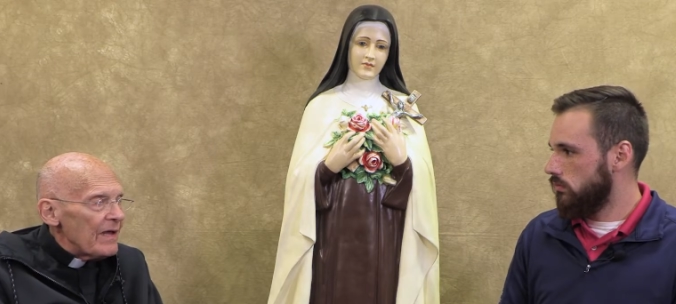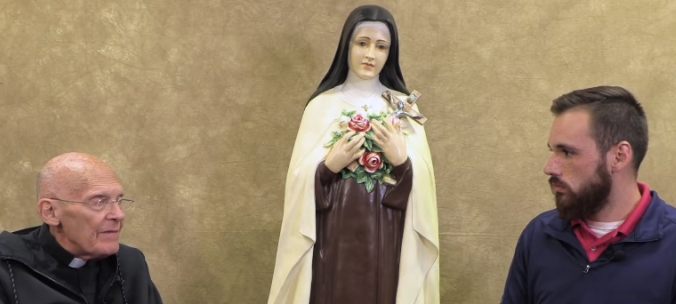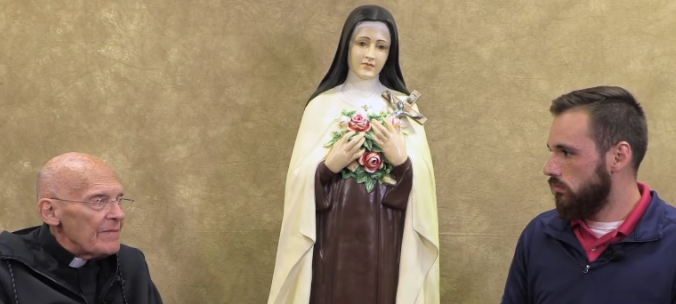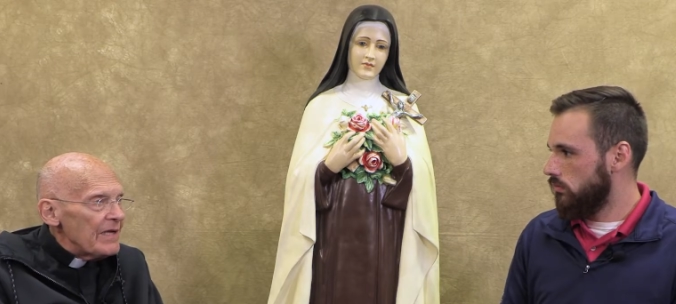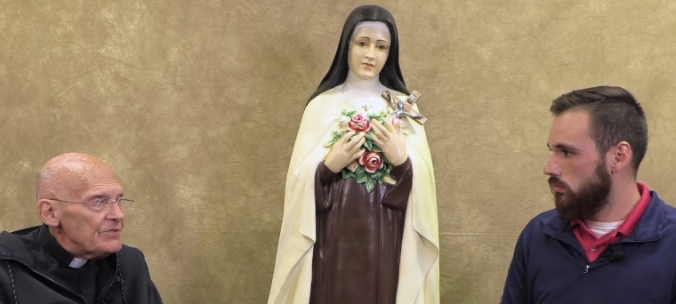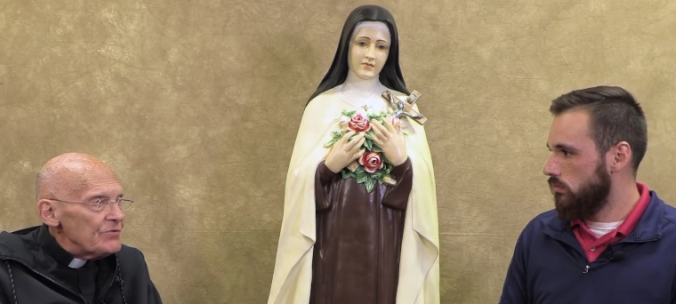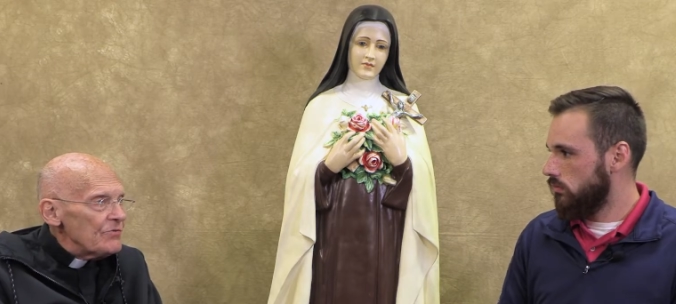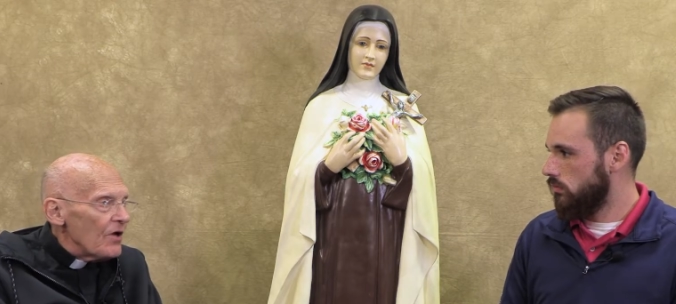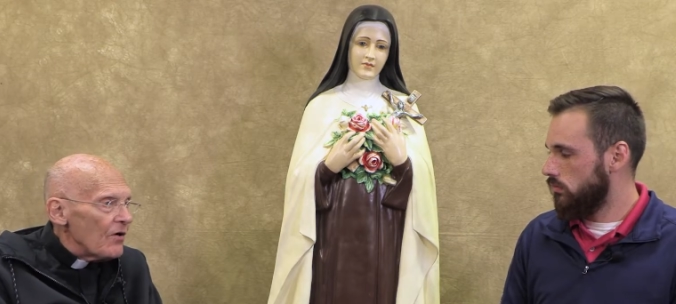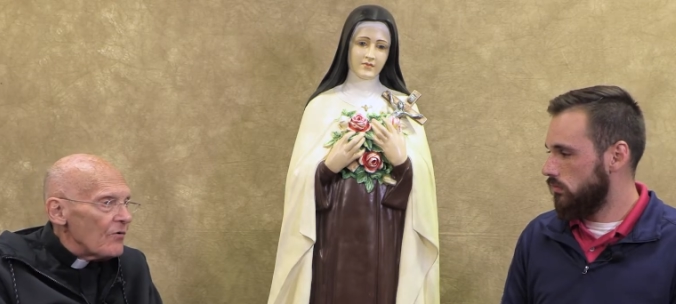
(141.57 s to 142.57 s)
Speaker 1: um, as you
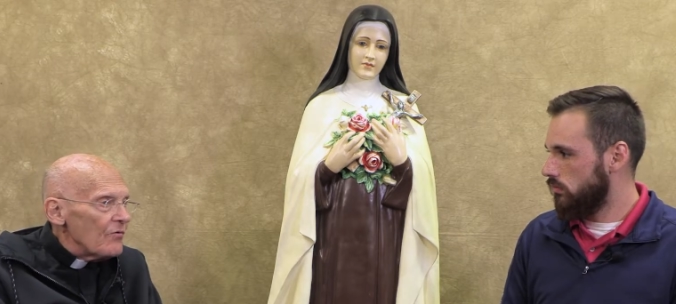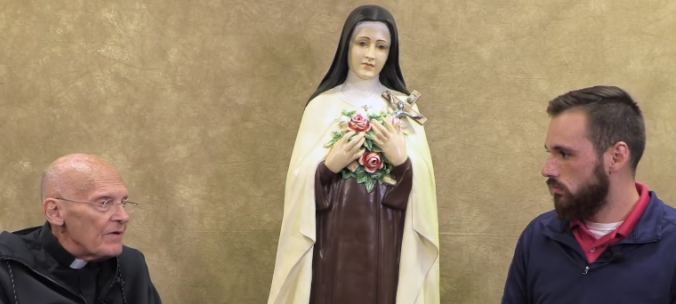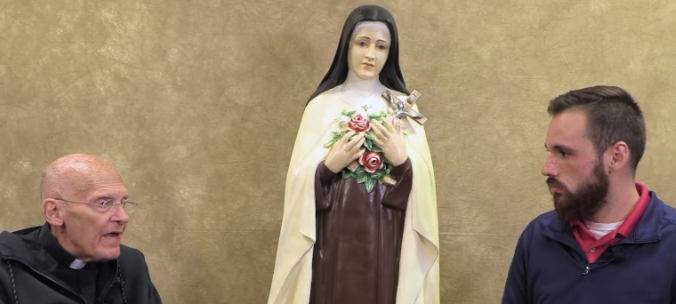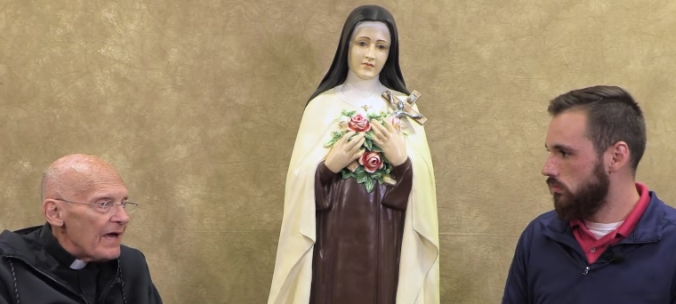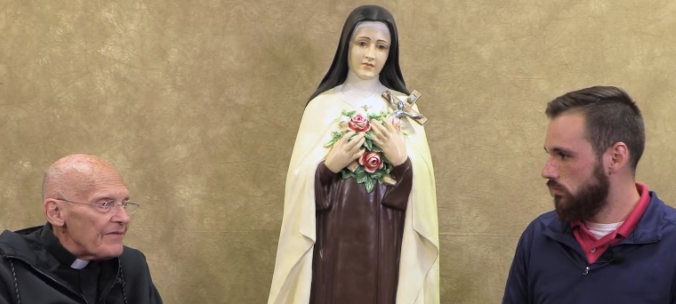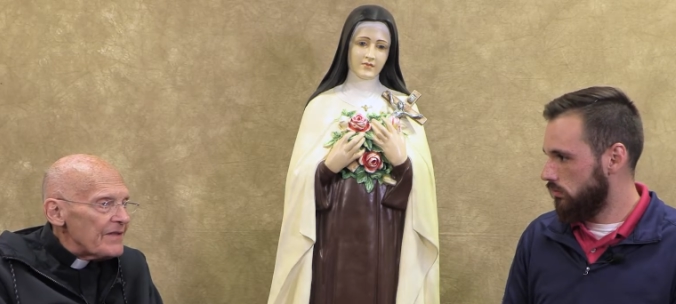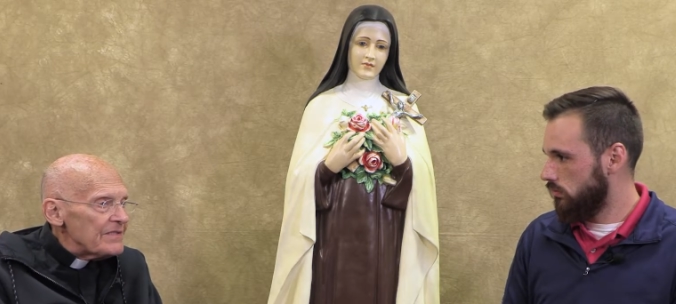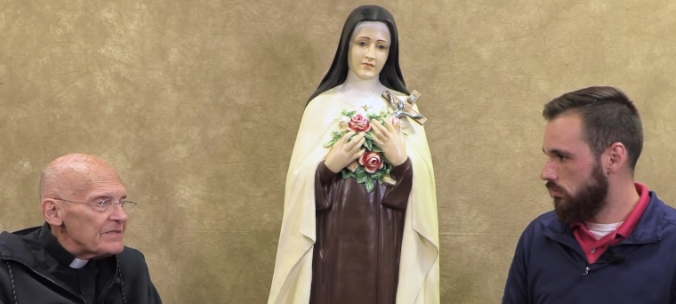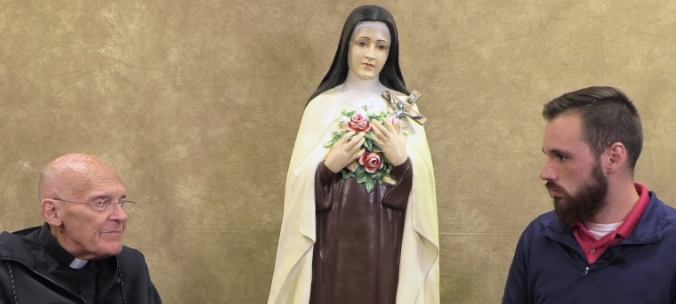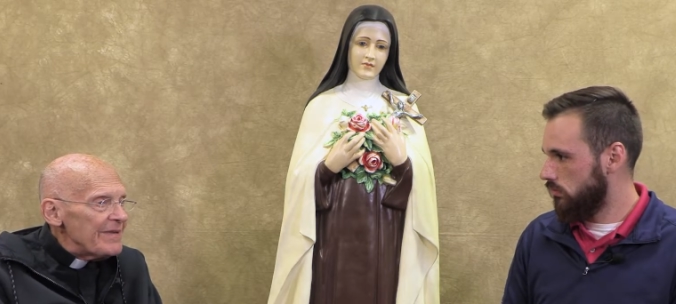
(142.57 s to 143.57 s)
know,
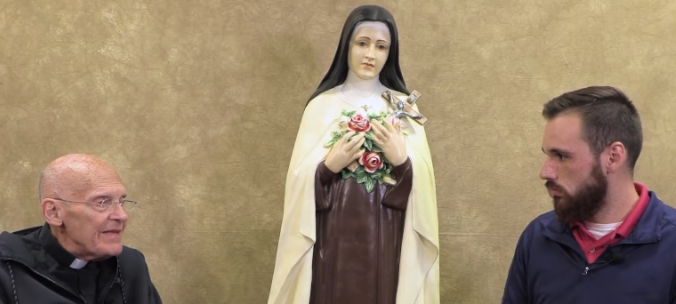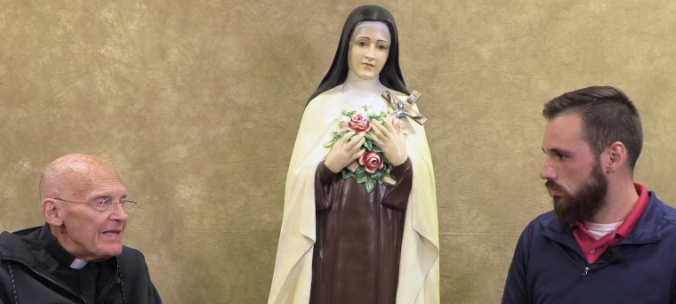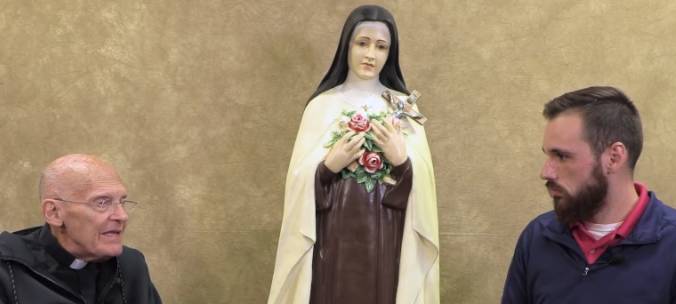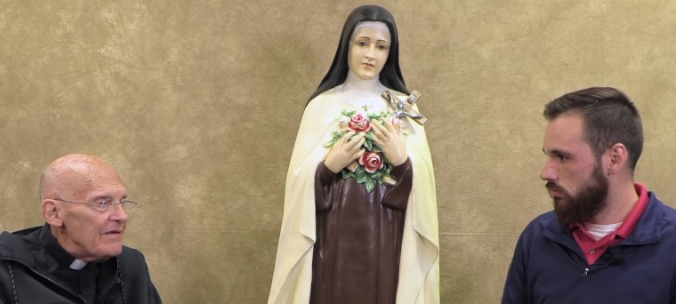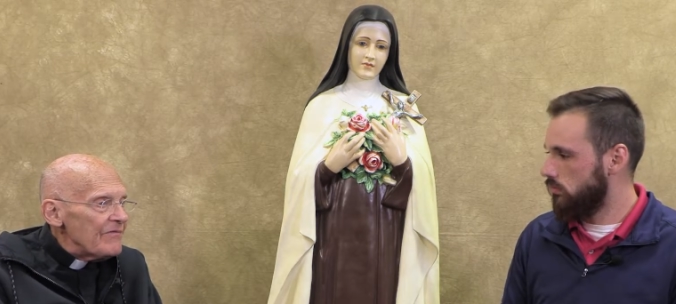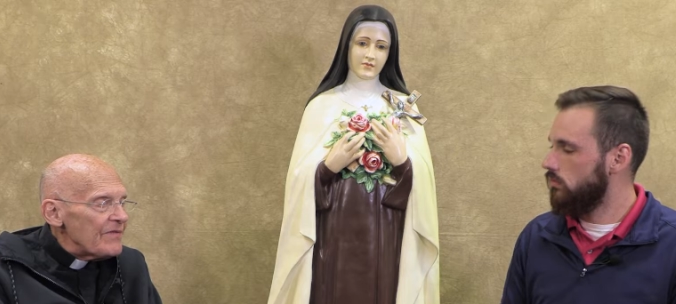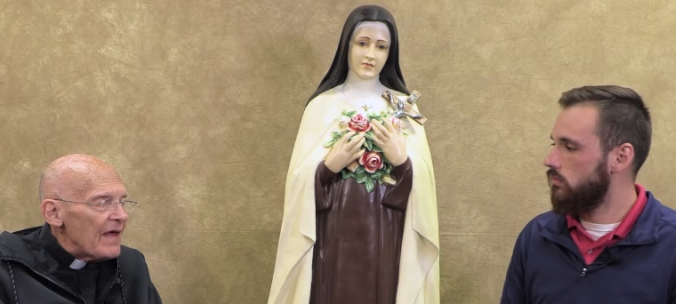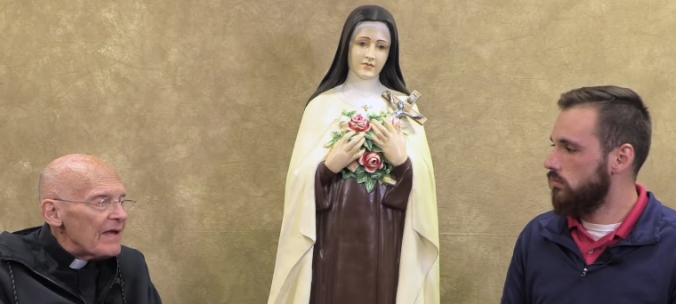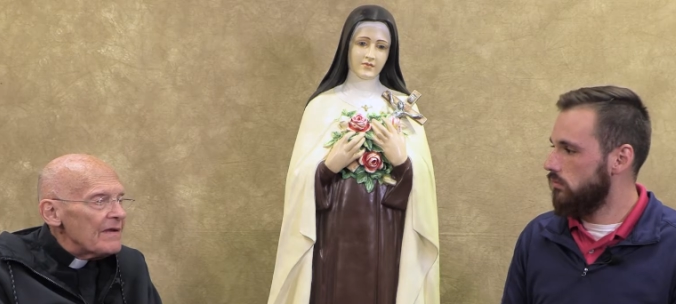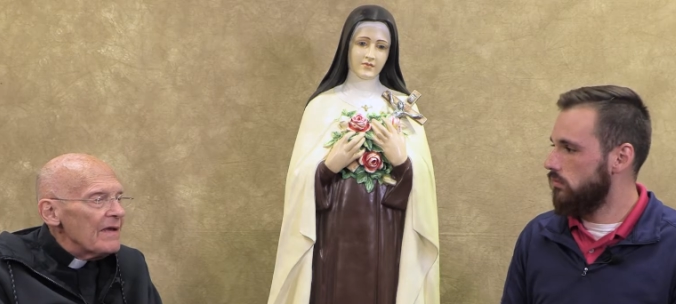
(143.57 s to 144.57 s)
Catholics believe
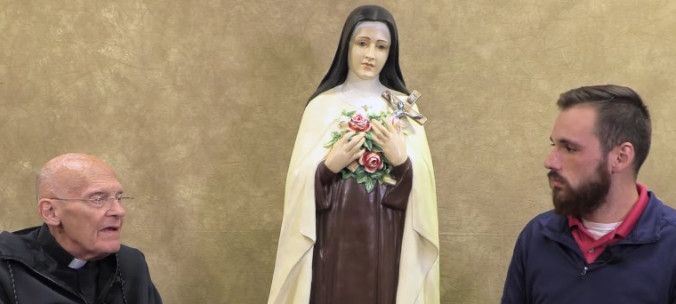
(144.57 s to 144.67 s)
that